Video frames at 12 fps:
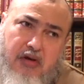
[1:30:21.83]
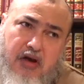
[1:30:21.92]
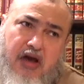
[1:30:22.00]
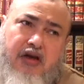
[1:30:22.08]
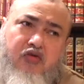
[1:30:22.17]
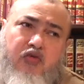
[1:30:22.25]

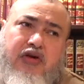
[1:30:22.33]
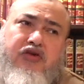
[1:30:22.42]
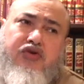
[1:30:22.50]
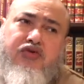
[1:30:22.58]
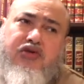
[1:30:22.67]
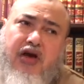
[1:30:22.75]
And when
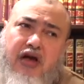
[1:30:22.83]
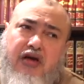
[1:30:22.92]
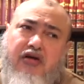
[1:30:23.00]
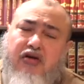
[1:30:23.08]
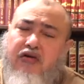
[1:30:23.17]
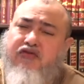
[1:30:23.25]
you're
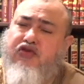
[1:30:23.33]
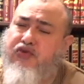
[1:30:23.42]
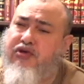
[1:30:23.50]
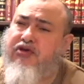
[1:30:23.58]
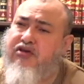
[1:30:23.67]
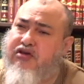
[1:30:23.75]
tired of
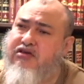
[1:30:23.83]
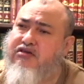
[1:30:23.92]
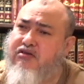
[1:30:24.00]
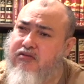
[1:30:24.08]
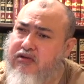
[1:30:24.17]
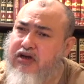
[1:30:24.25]
doing things
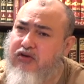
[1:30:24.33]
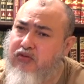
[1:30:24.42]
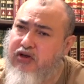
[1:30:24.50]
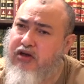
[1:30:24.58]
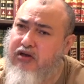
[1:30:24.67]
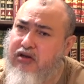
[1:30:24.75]
the right
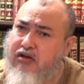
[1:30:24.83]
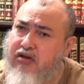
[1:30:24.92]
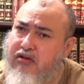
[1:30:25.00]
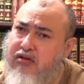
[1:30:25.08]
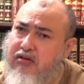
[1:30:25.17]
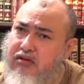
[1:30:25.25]
way,
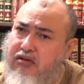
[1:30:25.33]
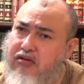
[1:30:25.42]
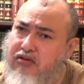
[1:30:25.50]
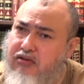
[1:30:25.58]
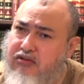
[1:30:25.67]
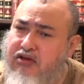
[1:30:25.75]

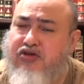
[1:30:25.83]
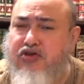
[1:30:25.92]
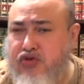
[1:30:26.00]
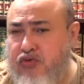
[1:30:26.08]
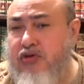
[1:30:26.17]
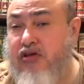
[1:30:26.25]
then
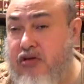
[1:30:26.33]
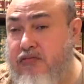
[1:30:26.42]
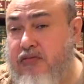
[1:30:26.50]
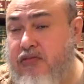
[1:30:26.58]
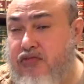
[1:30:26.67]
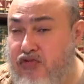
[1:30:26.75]
you're doing
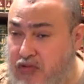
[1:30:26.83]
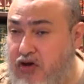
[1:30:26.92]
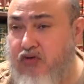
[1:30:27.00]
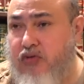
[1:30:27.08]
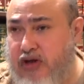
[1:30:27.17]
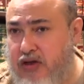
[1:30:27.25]
them the
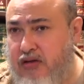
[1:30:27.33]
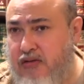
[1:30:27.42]
wrong way.